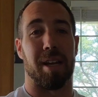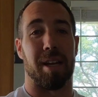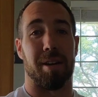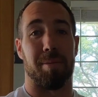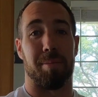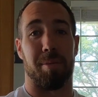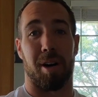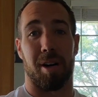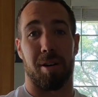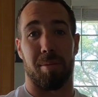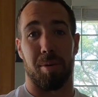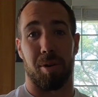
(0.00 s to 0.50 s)
in a
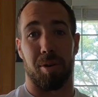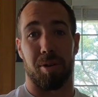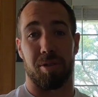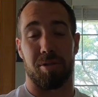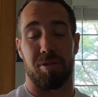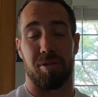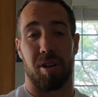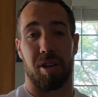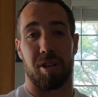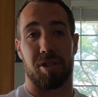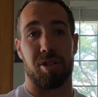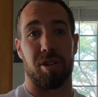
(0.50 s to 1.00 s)
monomodal
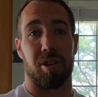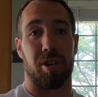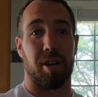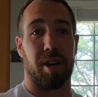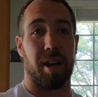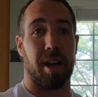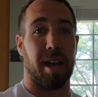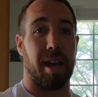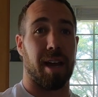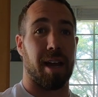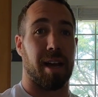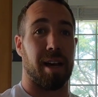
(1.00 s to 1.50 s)
structure
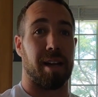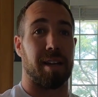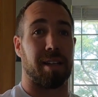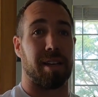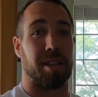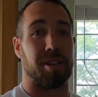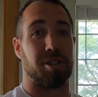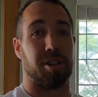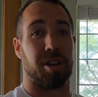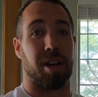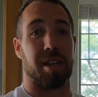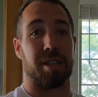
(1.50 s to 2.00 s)
and
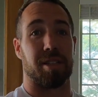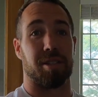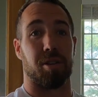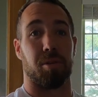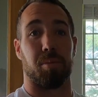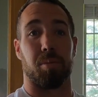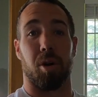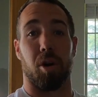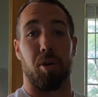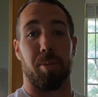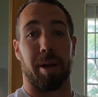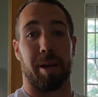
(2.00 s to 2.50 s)
get you guys'
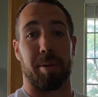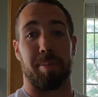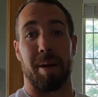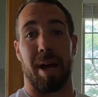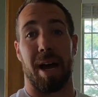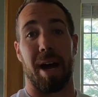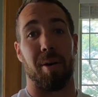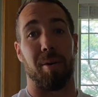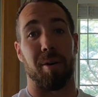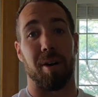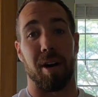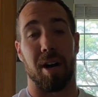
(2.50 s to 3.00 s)
aerobic
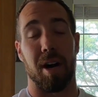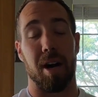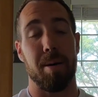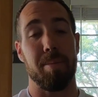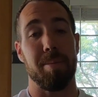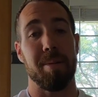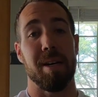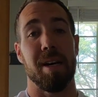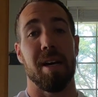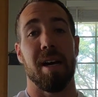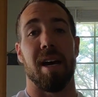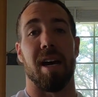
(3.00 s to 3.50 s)
power
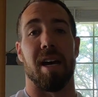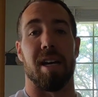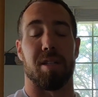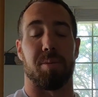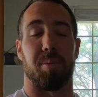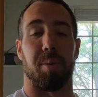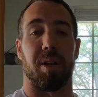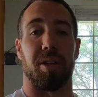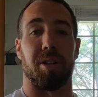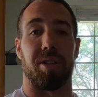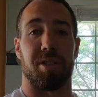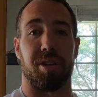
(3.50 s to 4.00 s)
up as
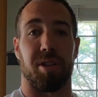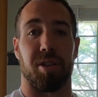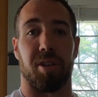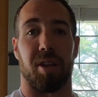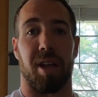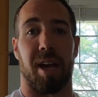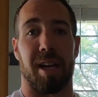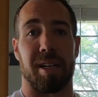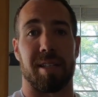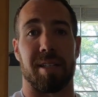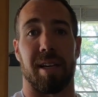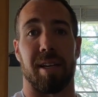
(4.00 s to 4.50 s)
well as your
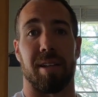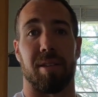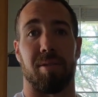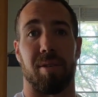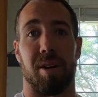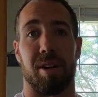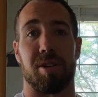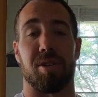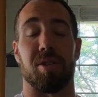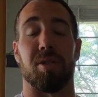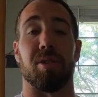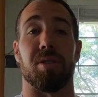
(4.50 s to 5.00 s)
lactate
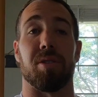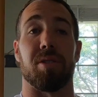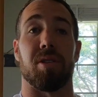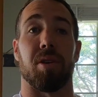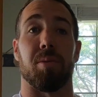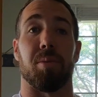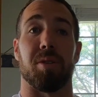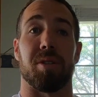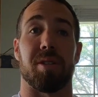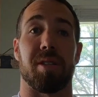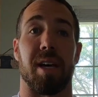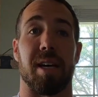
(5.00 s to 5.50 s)
threshold. So
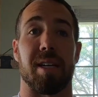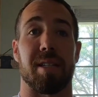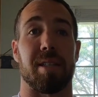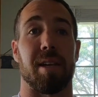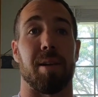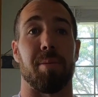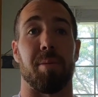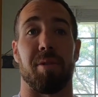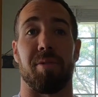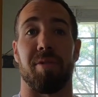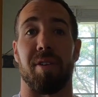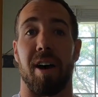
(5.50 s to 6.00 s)
we'll test
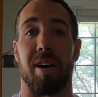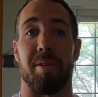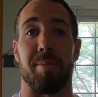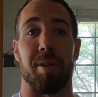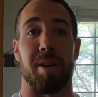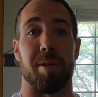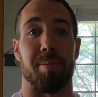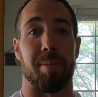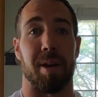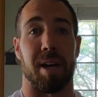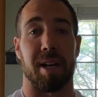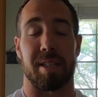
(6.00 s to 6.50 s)
in with
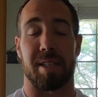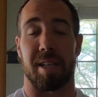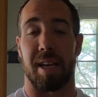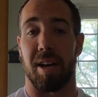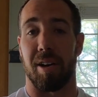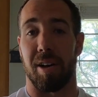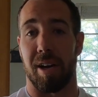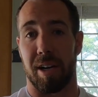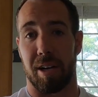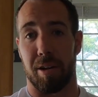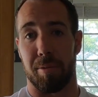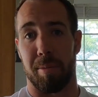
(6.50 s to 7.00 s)
5-minute max
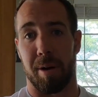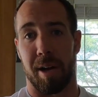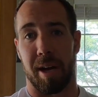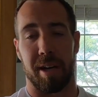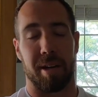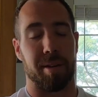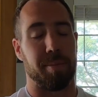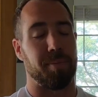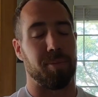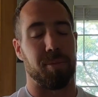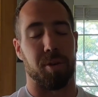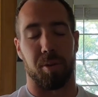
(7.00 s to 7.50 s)
cal echo
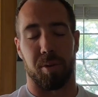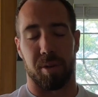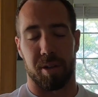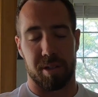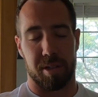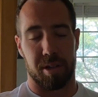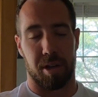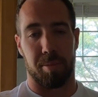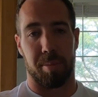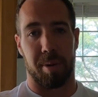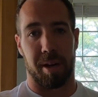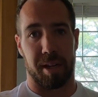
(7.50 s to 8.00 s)
bike or a
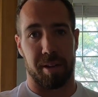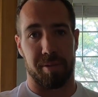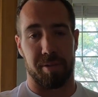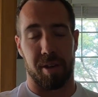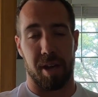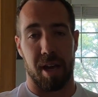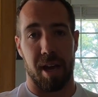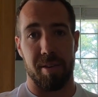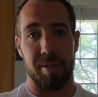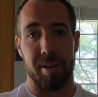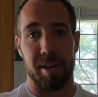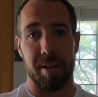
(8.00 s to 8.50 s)
solid bike if you
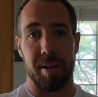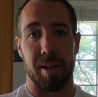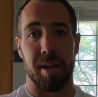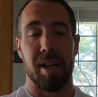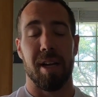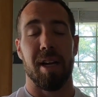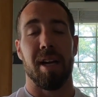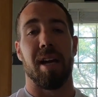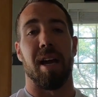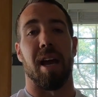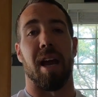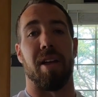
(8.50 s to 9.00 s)
have it.
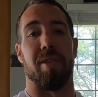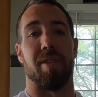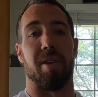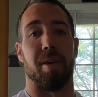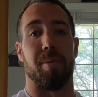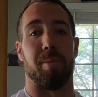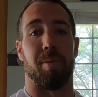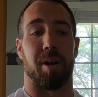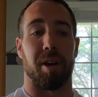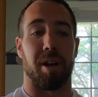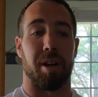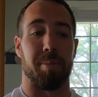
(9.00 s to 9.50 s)
And
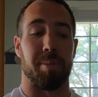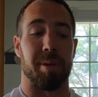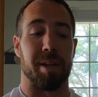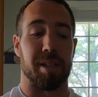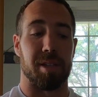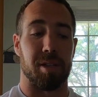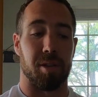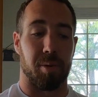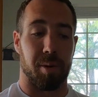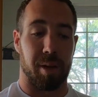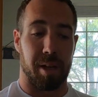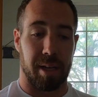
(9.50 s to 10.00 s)
then we're going to be
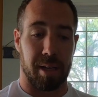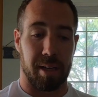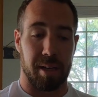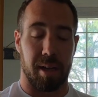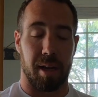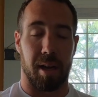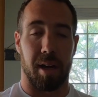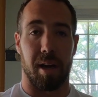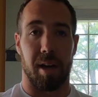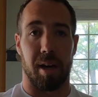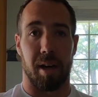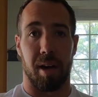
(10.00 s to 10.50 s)
doing
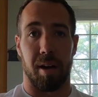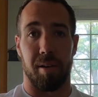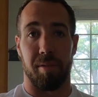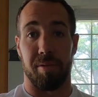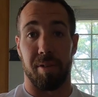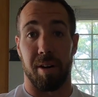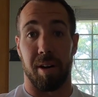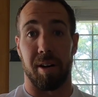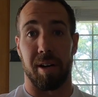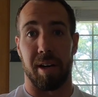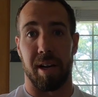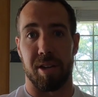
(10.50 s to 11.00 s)
a
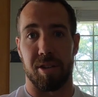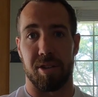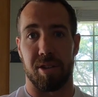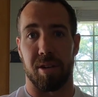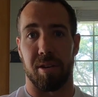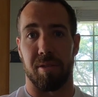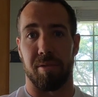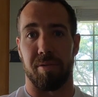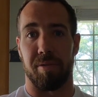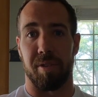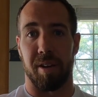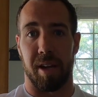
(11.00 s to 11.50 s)
variation
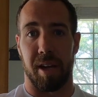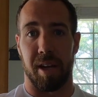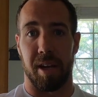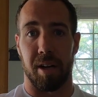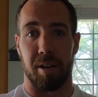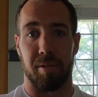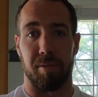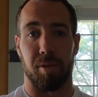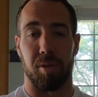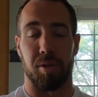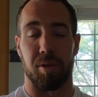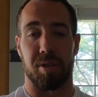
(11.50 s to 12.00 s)
of
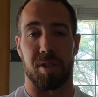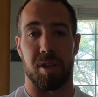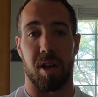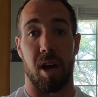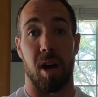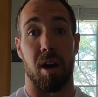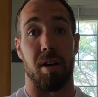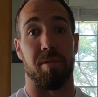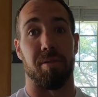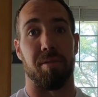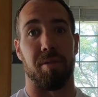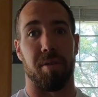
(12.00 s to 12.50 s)
intervals
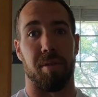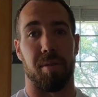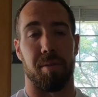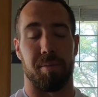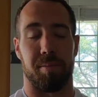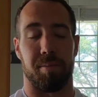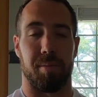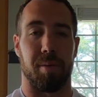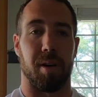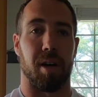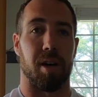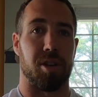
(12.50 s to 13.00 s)
of
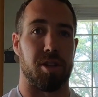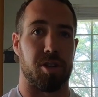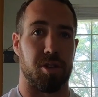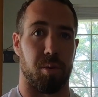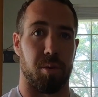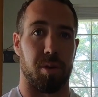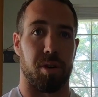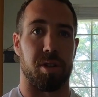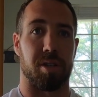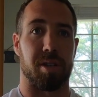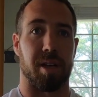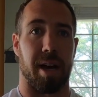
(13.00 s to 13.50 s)
a
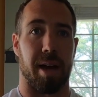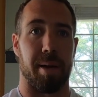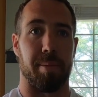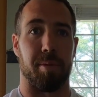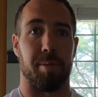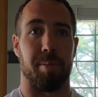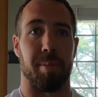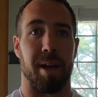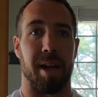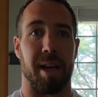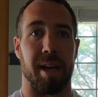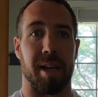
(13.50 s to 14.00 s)
shorter time
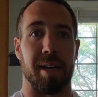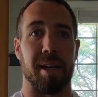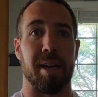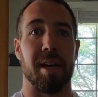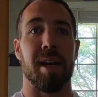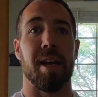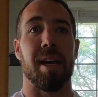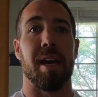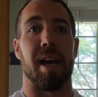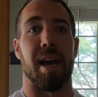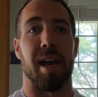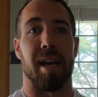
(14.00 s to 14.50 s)
domain
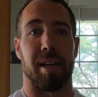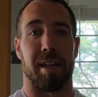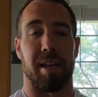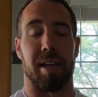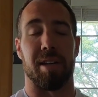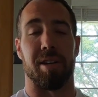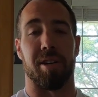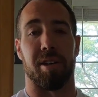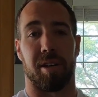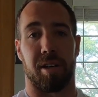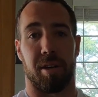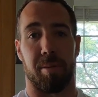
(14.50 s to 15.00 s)
and
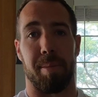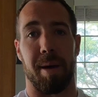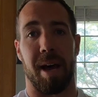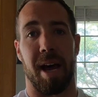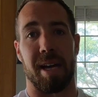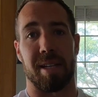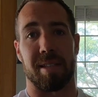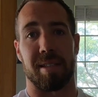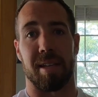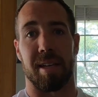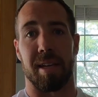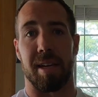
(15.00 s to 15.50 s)
getting your
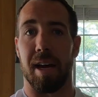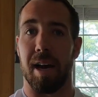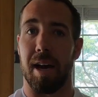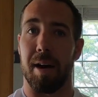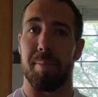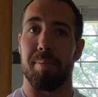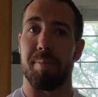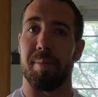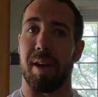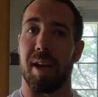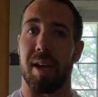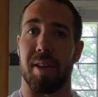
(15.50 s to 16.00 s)
capacity
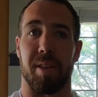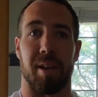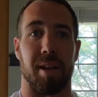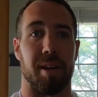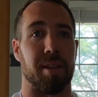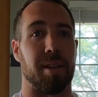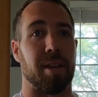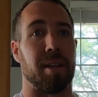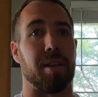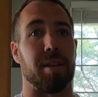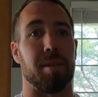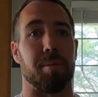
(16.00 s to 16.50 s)
up. And then at
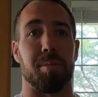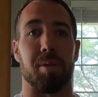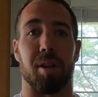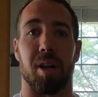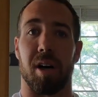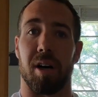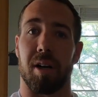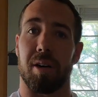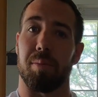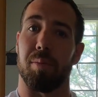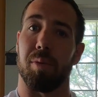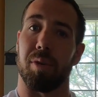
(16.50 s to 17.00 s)
the end of the
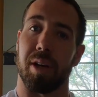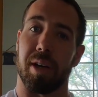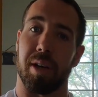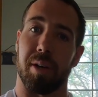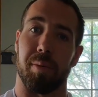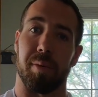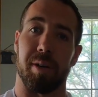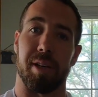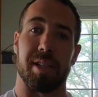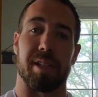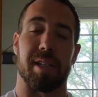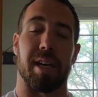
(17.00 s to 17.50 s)
block, we'll get a
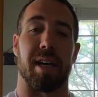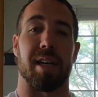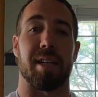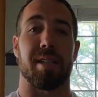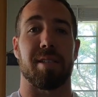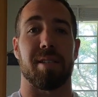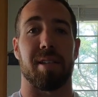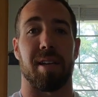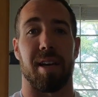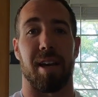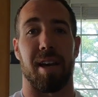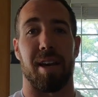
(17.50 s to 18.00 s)

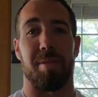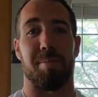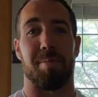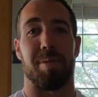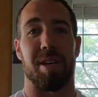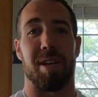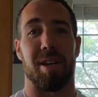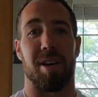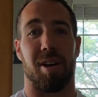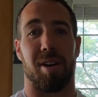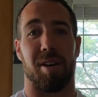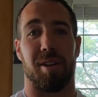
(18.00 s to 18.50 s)
retest and
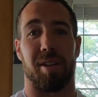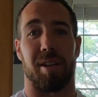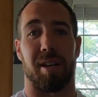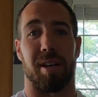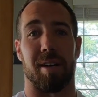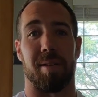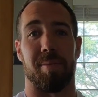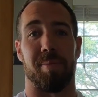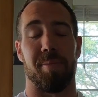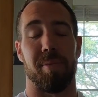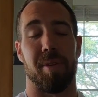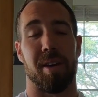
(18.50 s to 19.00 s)
PR
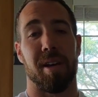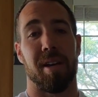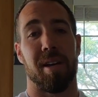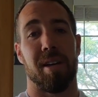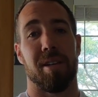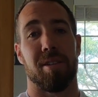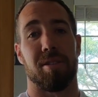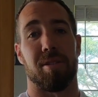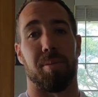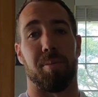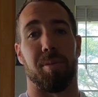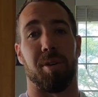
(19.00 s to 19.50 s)
there.
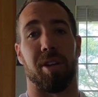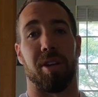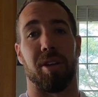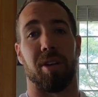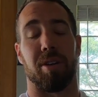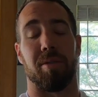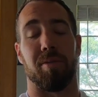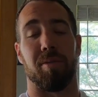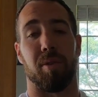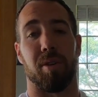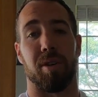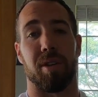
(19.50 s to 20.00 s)
So I'm really
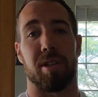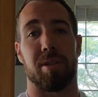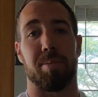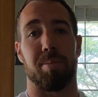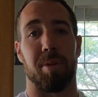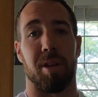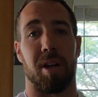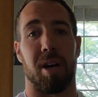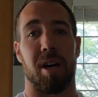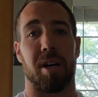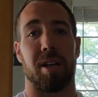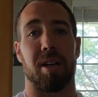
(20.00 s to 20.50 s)
looking forward to this
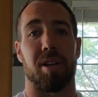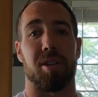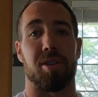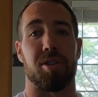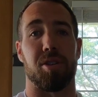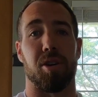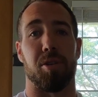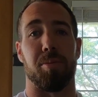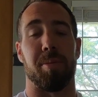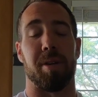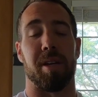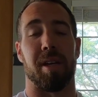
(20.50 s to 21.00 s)
block.
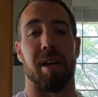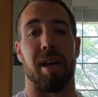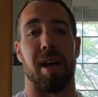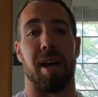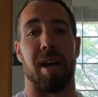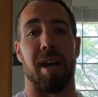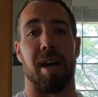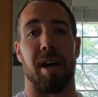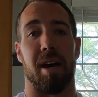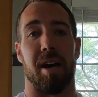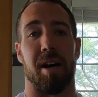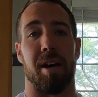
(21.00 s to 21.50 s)
Shoot
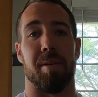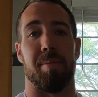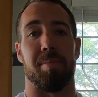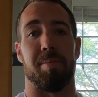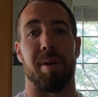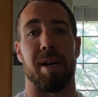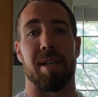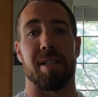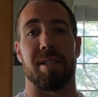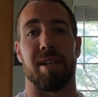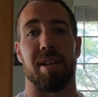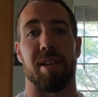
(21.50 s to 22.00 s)
me a
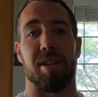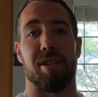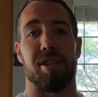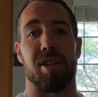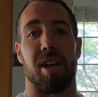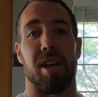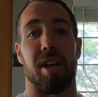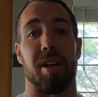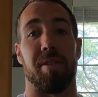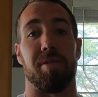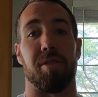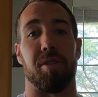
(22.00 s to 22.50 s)

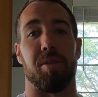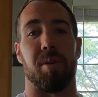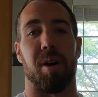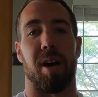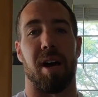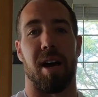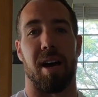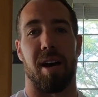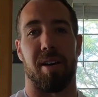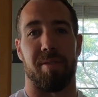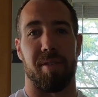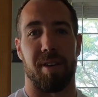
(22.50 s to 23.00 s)
message if you
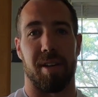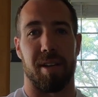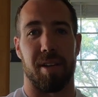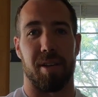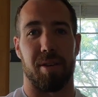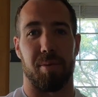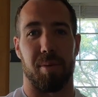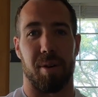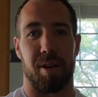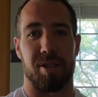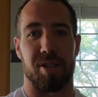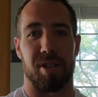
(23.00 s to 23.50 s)
have any
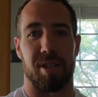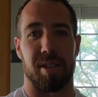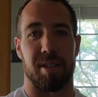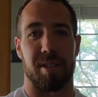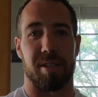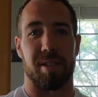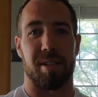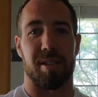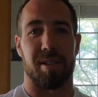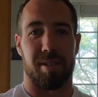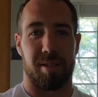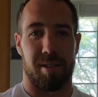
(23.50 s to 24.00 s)
questions.